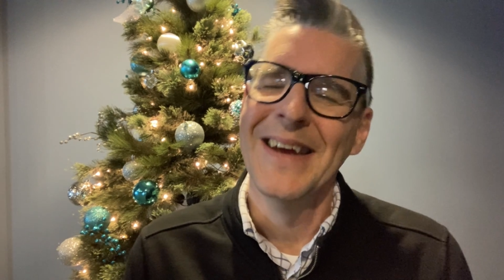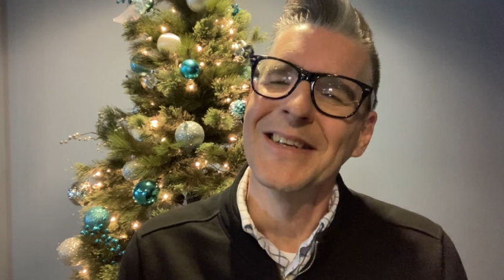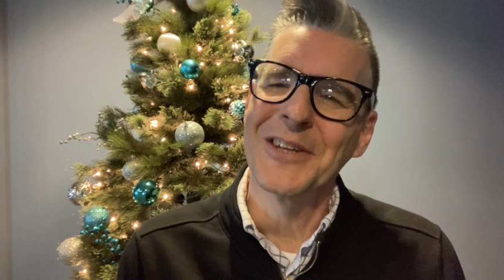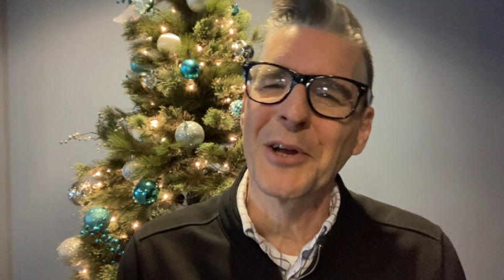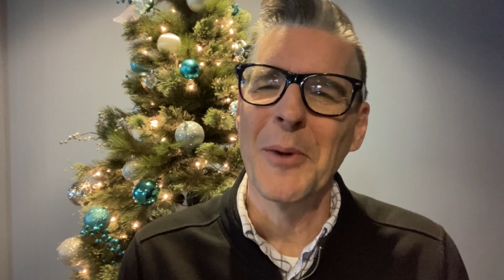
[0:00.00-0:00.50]

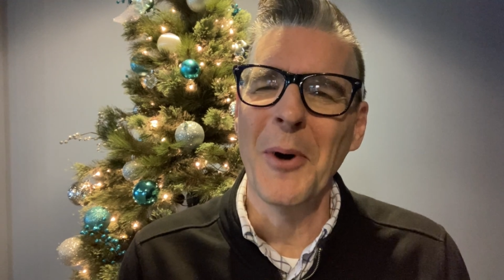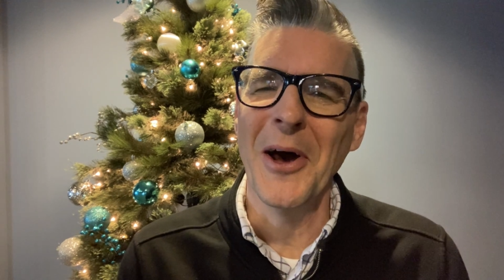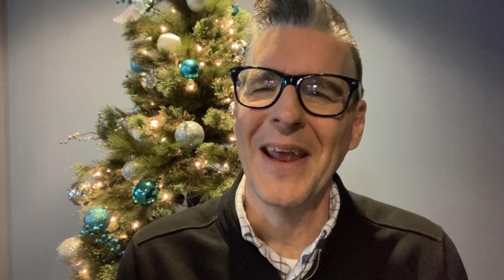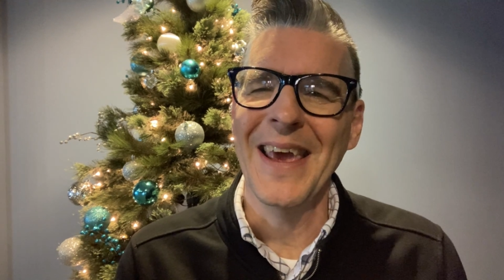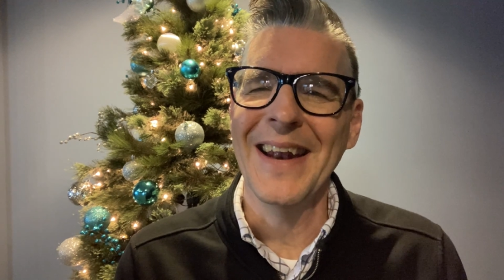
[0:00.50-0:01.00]
So come
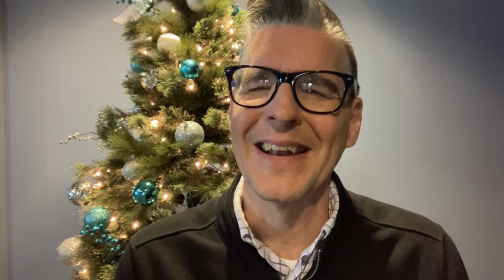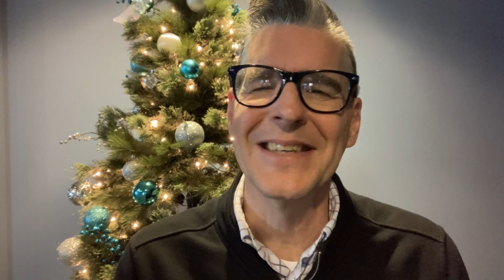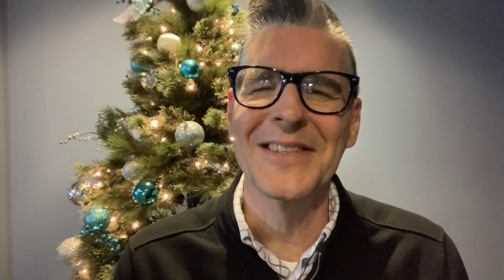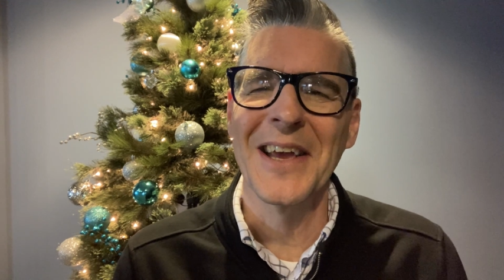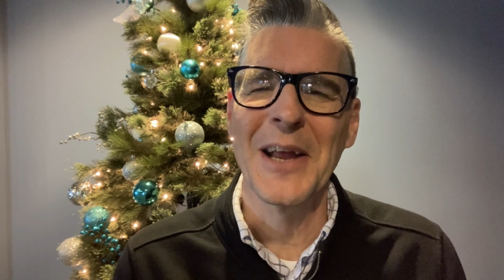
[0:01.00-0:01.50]
on in and
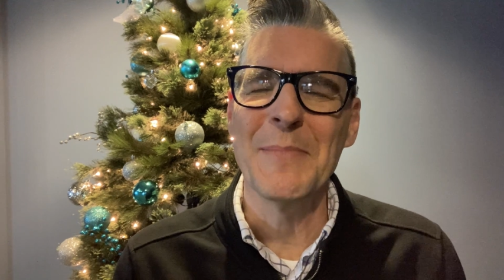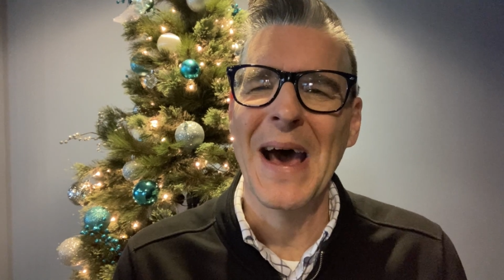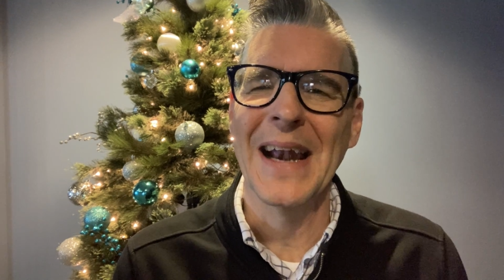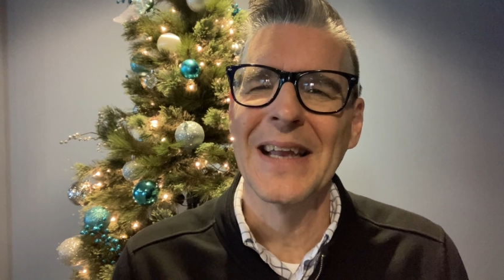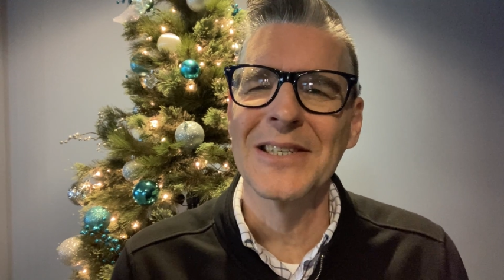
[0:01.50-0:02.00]
let's think
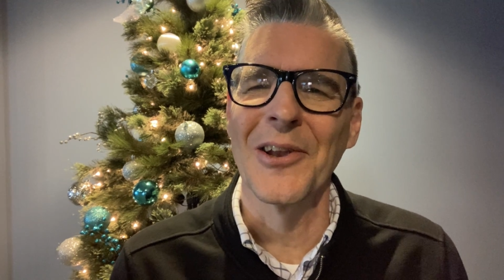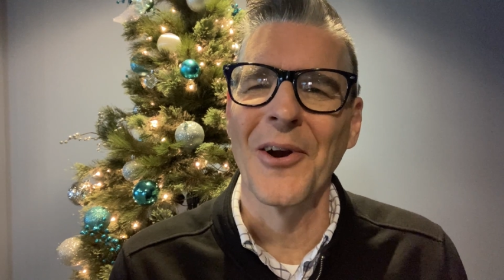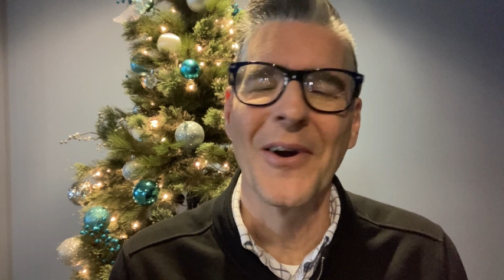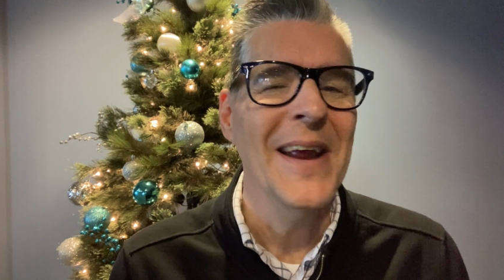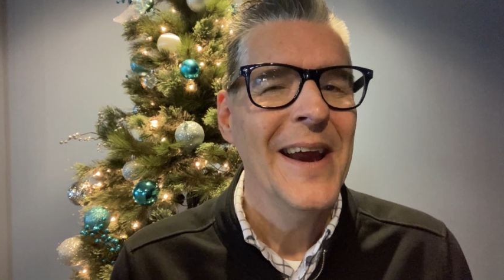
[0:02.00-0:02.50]
about it. Let's
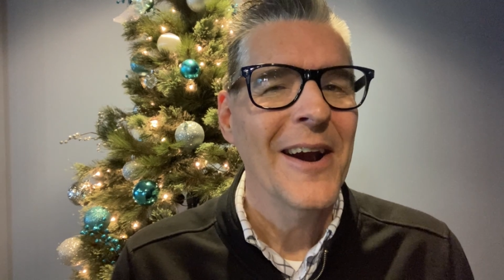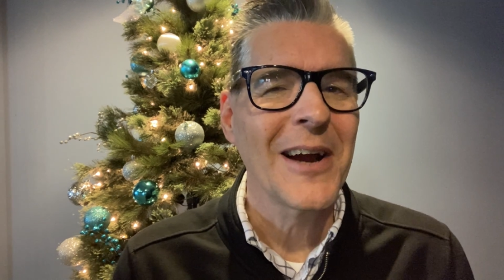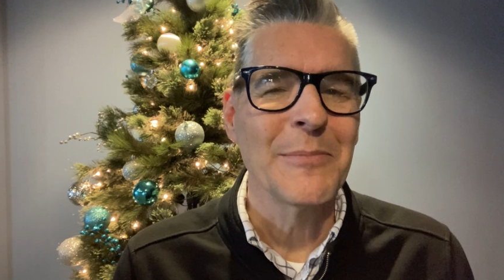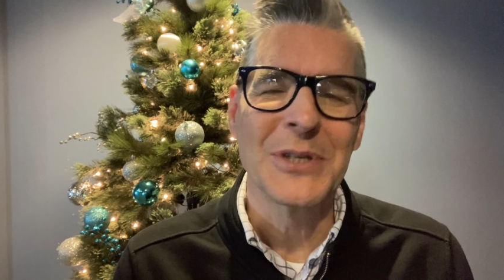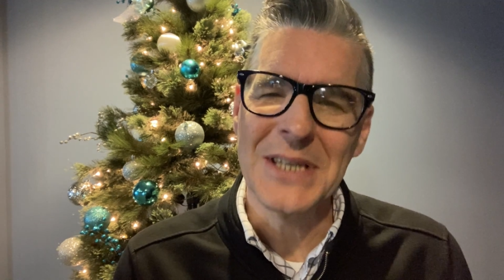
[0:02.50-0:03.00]
learn. Here
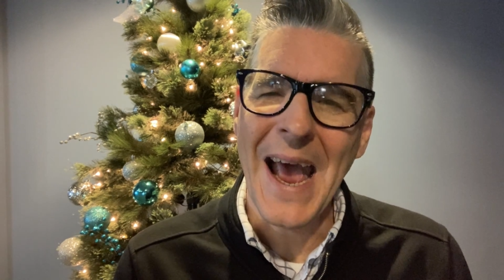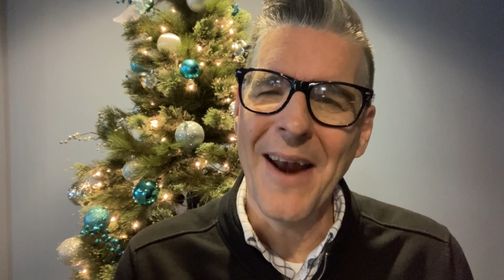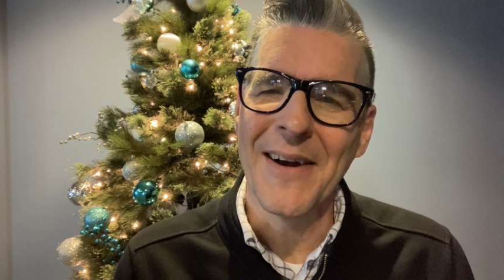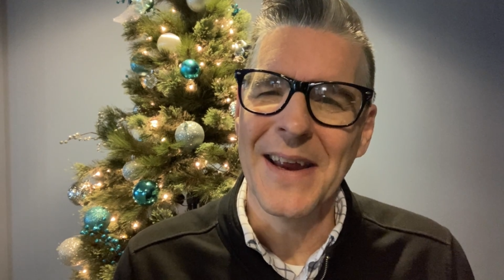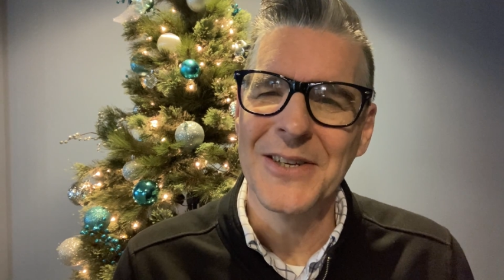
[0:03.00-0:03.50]
comes
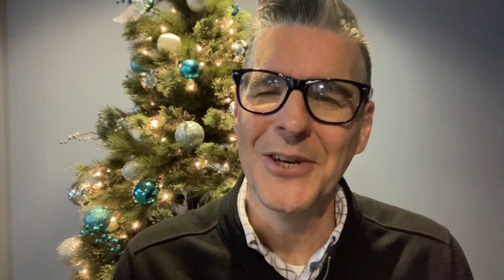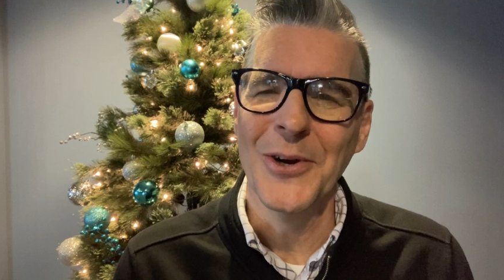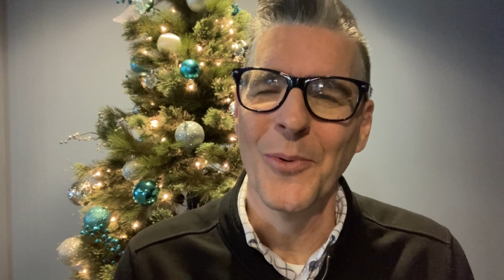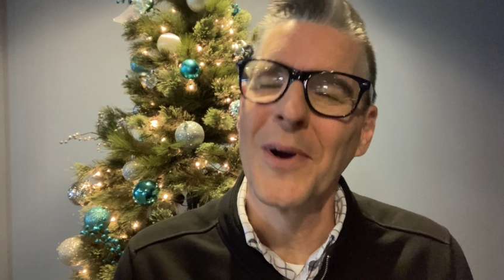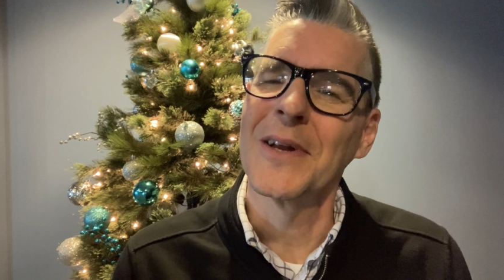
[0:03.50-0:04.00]
Saturday,
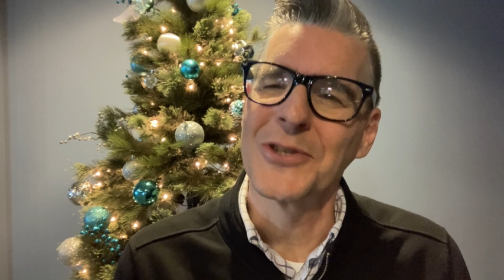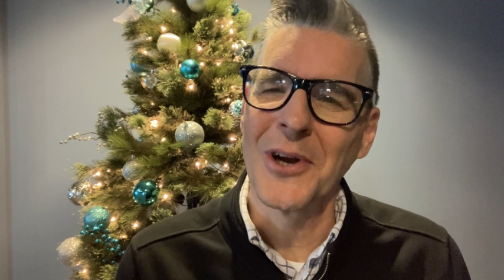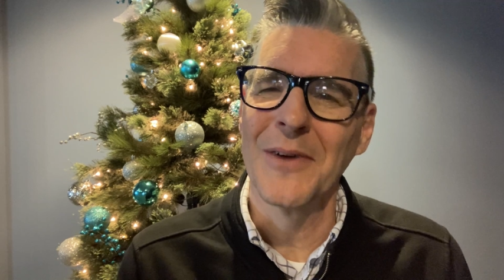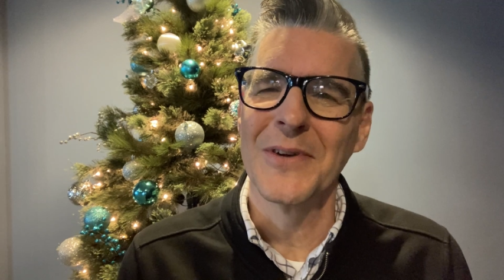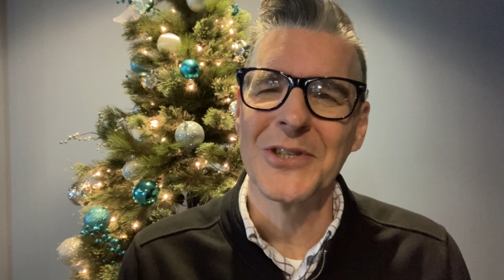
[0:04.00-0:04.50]
too. We're going to
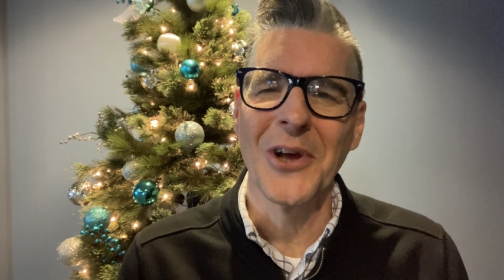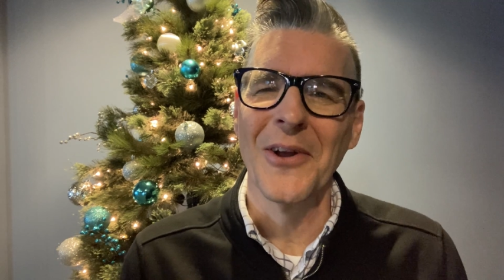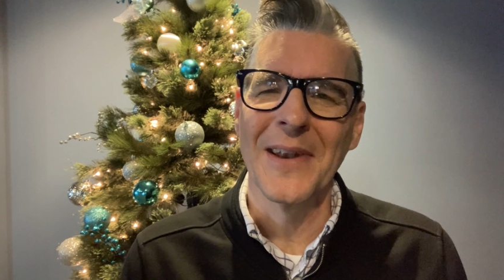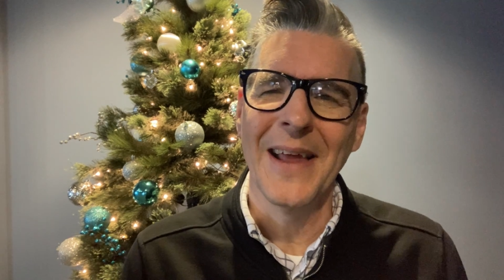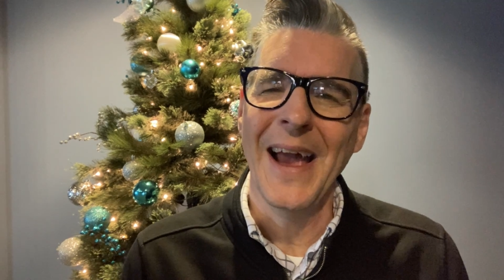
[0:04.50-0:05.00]
serve at
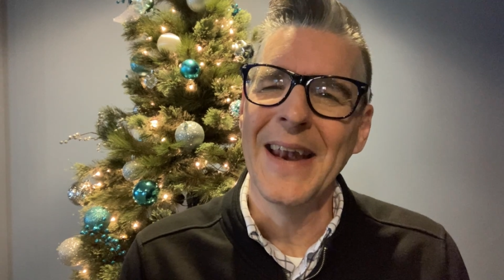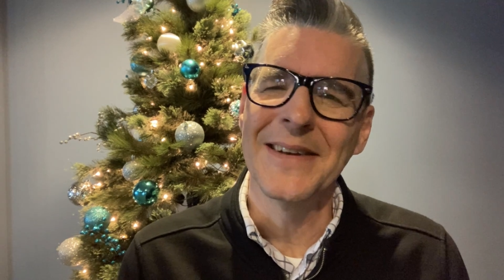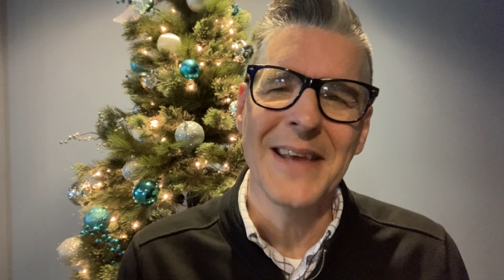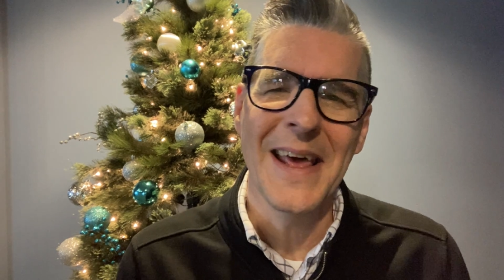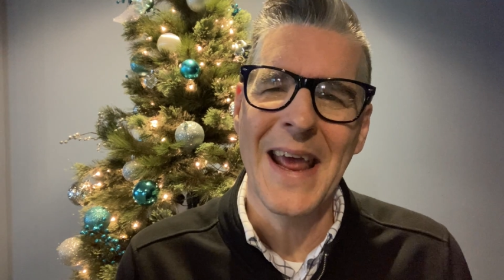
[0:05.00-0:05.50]
Salt and Light
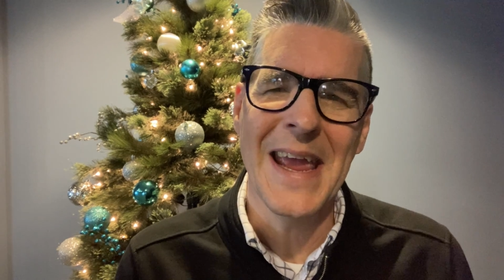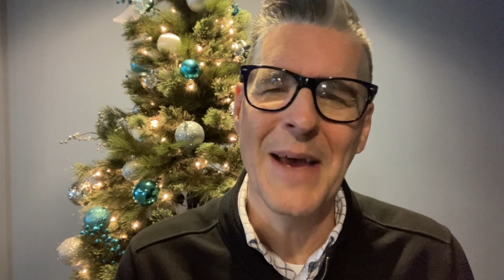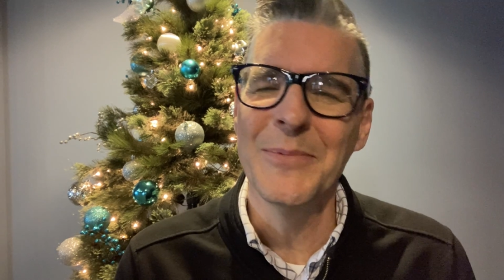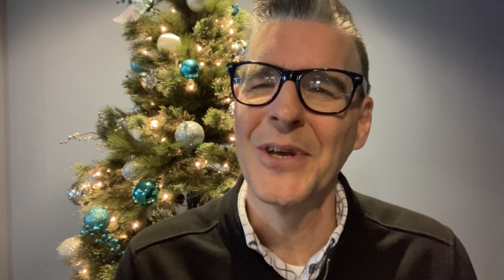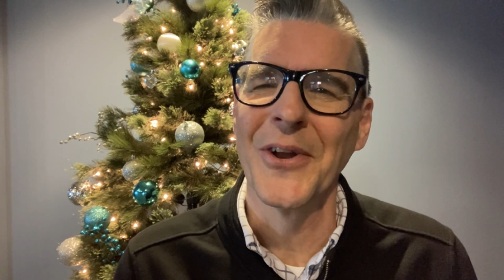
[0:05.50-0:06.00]
at 10
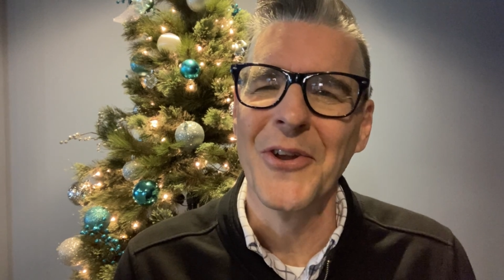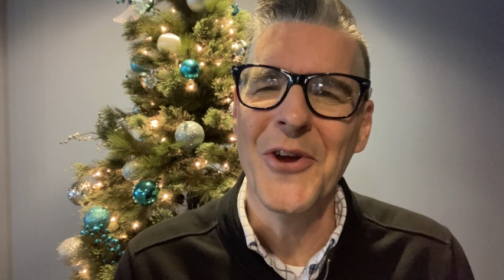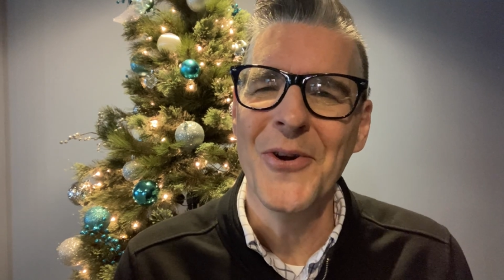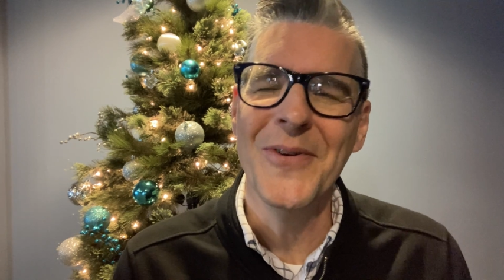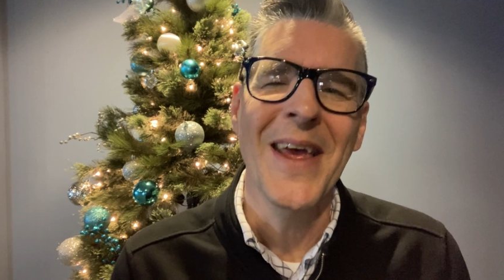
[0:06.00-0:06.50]
a.m. till
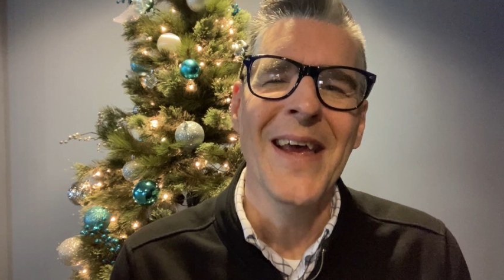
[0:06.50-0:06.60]
noon.